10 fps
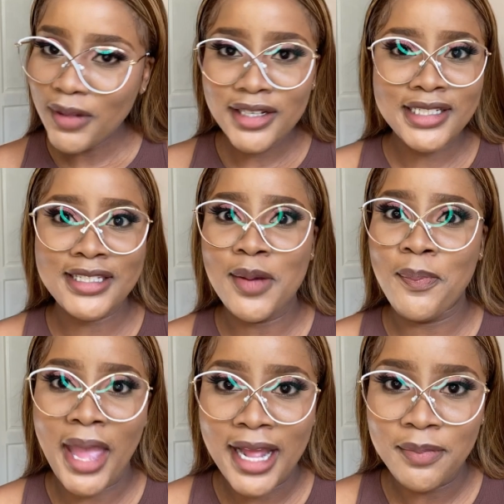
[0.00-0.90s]
She's a
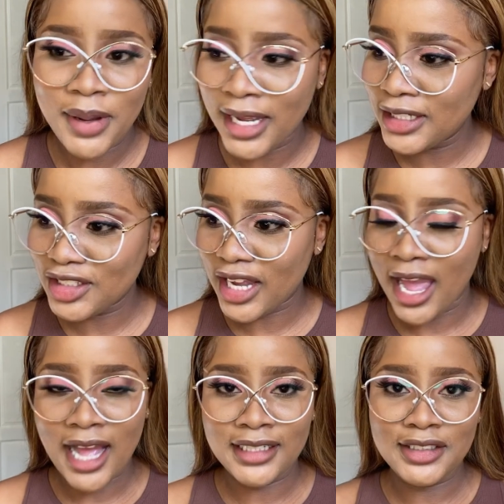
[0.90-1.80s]
bad
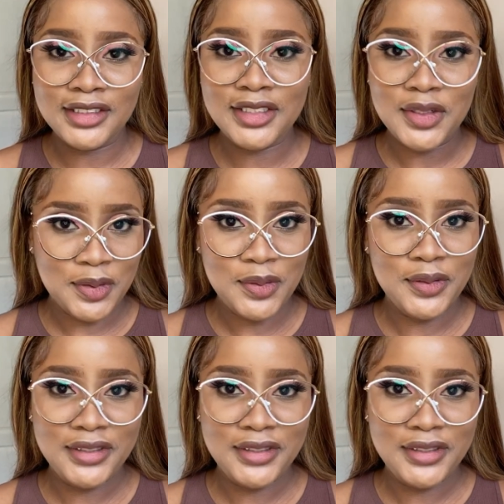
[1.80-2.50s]
and you know